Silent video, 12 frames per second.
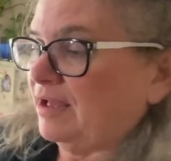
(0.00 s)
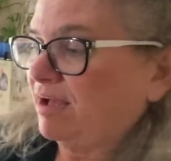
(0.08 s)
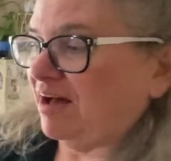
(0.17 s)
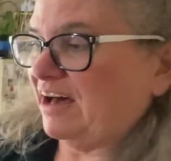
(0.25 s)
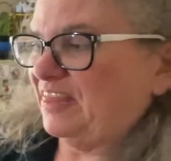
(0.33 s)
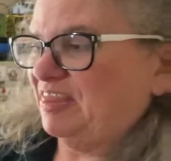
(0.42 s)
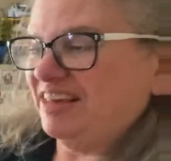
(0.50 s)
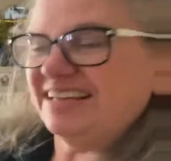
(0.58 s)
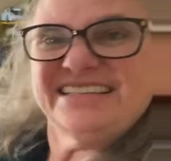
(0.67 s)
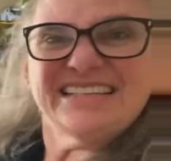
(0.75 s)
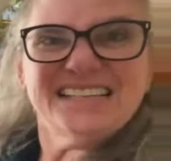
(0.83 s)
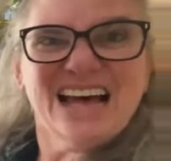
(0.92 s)
On
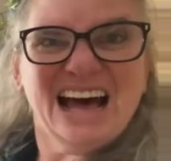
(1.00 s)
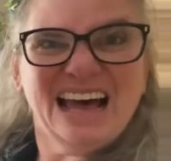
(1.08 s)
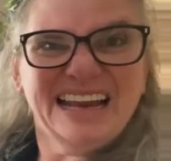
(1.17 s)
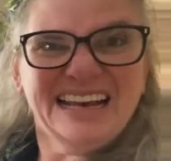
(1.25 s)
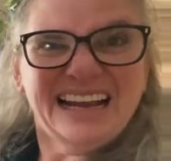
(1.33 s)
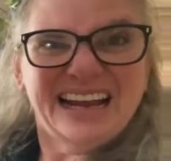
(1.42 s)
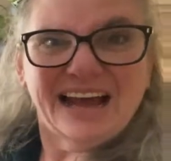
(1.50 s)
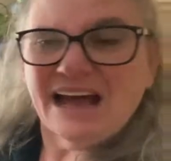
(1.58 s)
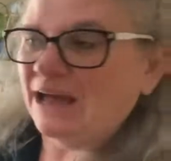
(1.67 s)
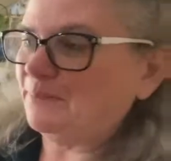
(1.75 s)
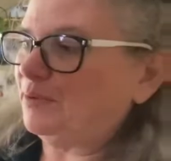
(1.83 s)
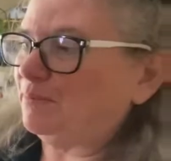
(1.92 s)
this side,
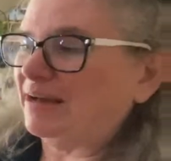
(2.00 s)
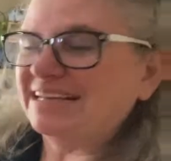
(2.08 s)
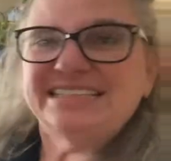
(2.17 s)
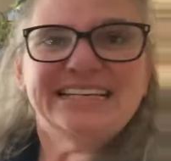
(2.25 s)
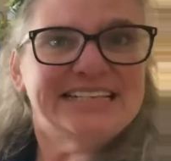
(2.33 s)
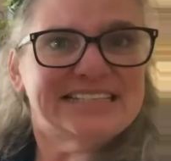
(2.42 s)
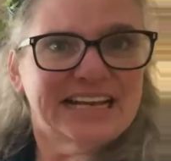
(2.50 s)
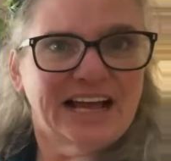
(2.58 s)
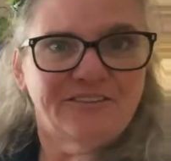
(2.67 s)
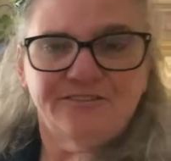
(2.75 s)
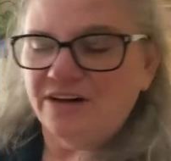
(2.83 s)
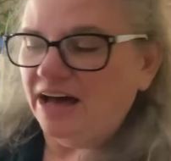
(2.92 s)
I put my seeds that
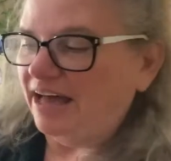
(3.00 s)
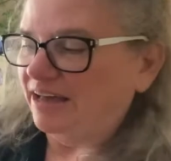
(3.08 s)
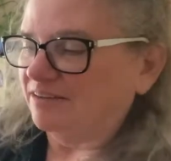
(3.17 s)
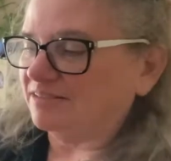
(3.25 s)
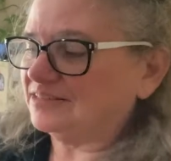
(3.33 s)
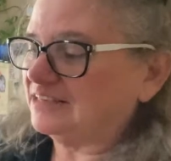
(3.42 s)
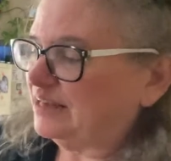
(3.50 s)
I filed.